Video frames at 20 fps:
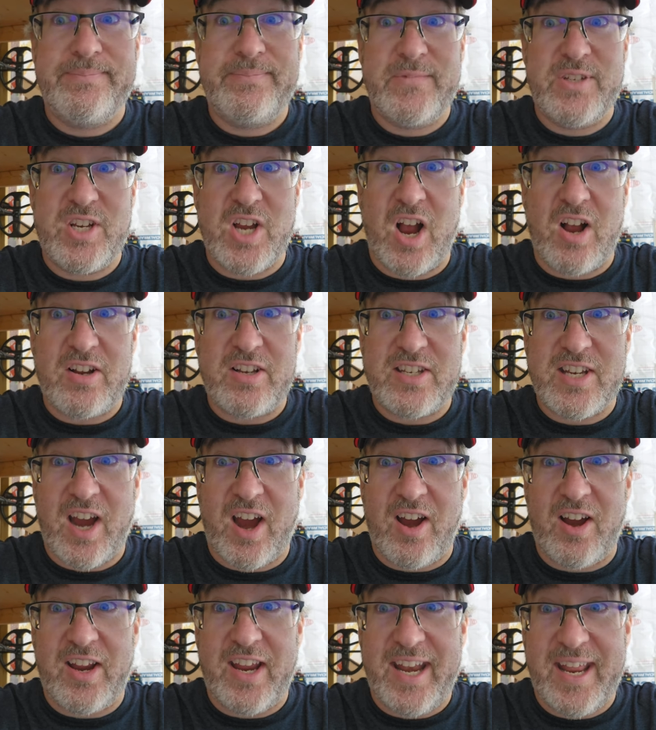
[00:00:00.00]
junk
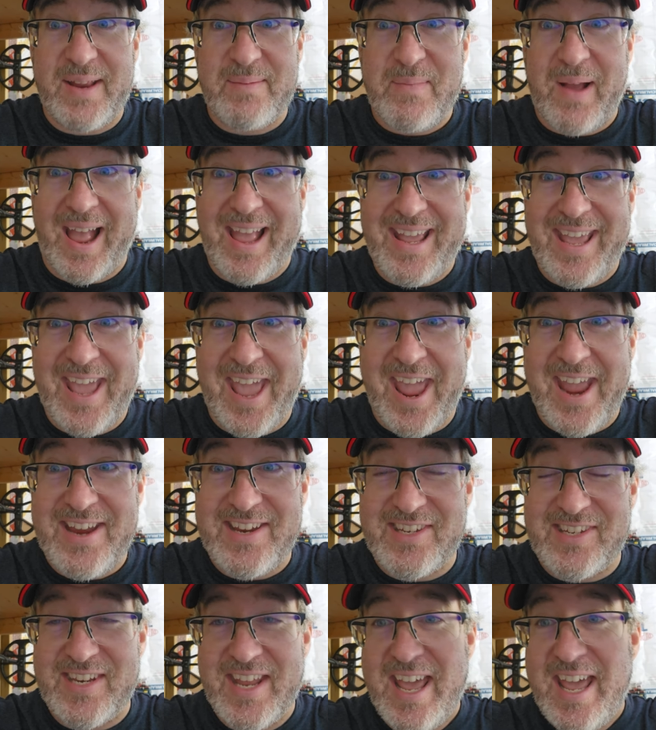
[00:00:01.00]
target in my
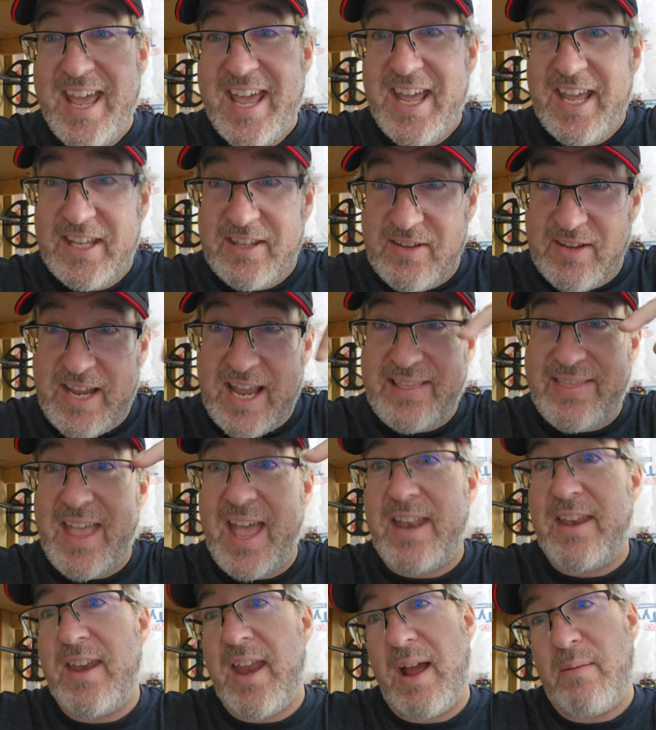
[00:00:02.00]
case, you get
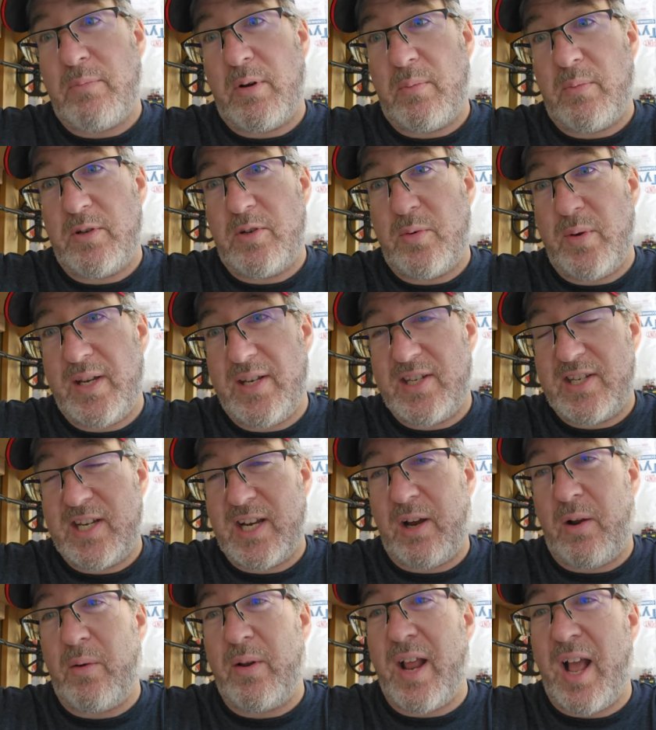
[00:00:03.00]
that number between
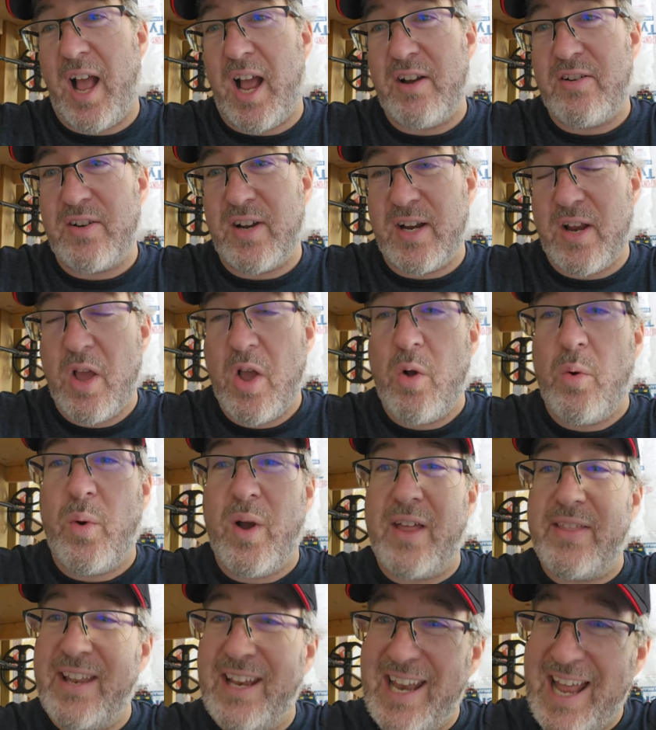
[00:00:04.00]
0 and 100.
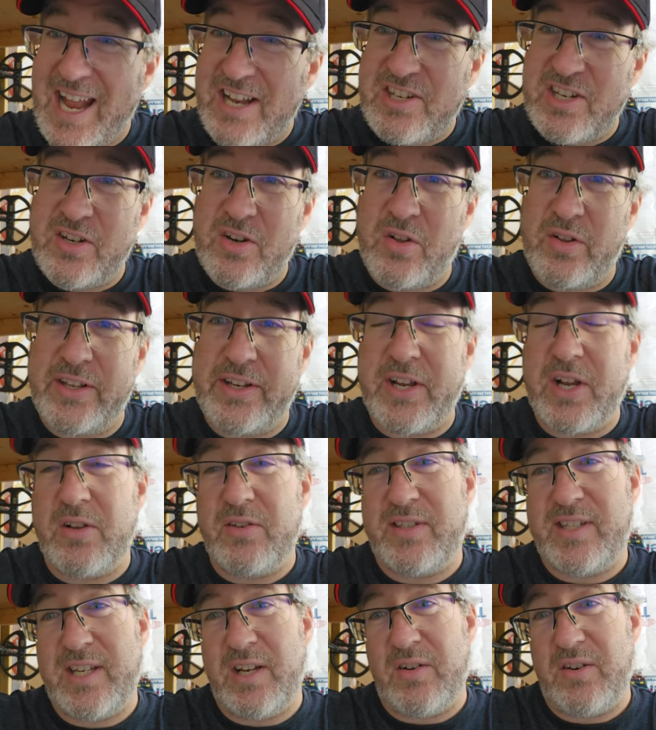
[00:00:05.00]
Well, the legend only
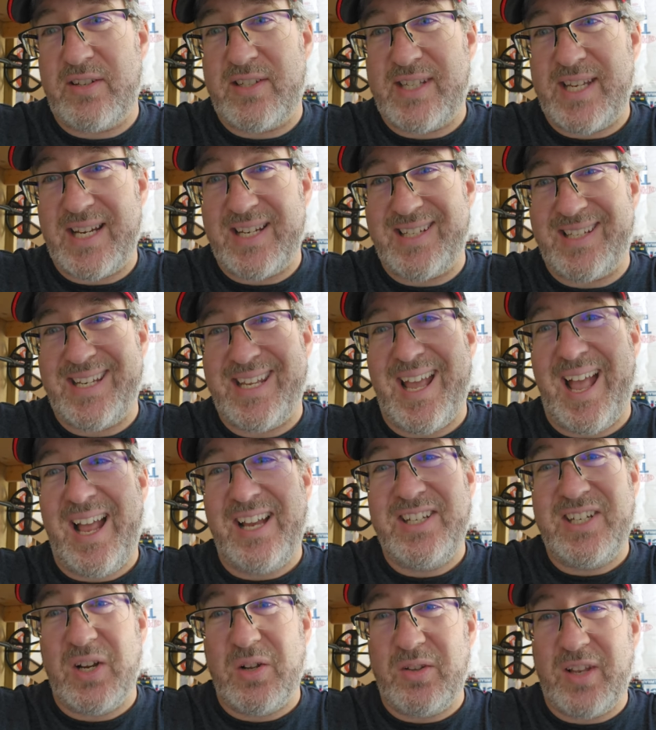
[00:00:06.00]
goes 0 to 60. I
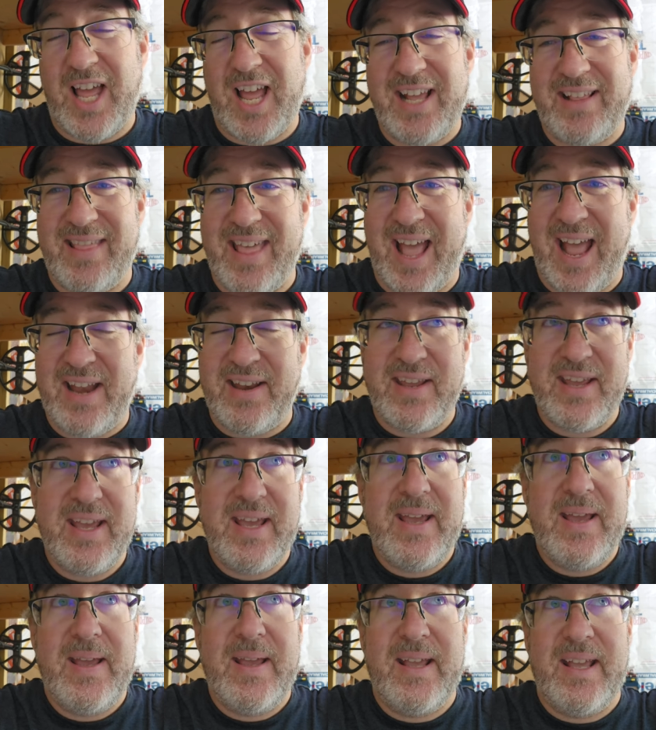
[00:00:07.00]
don't like that.
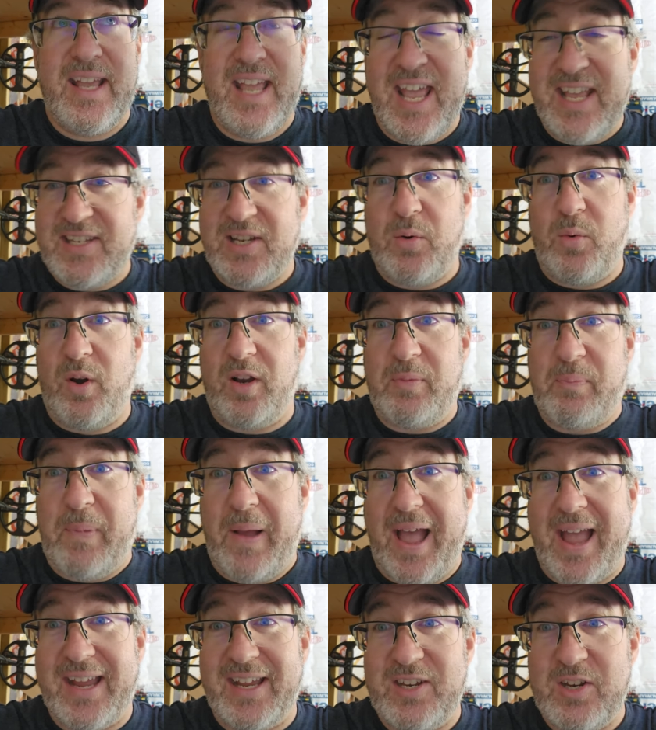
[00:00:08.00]
Is it worth
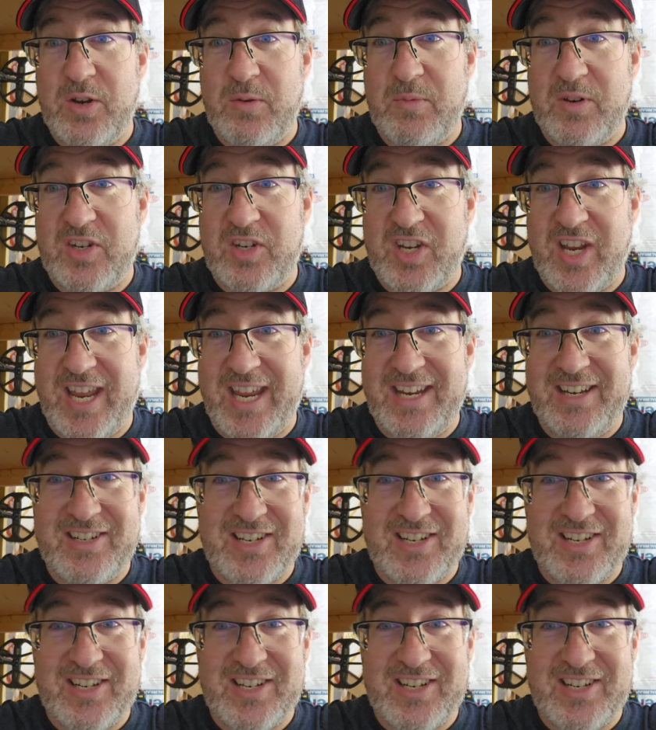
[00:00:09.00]
buying a new machine